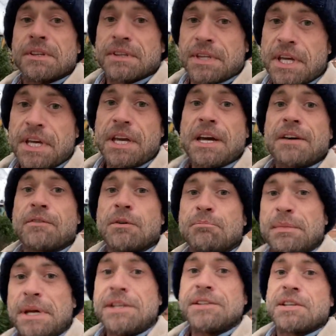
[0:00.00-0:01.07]
they have
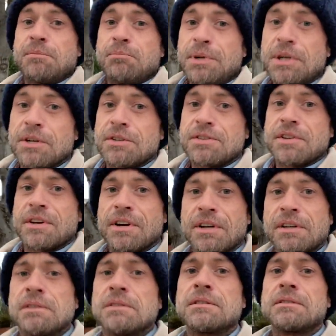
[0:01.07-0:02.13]
amazing beers
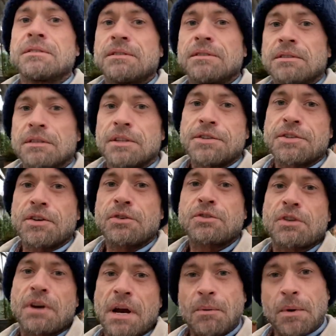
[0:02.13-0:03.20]
there. Let's go
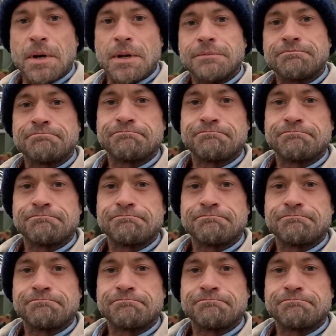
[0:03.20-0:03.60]
try one.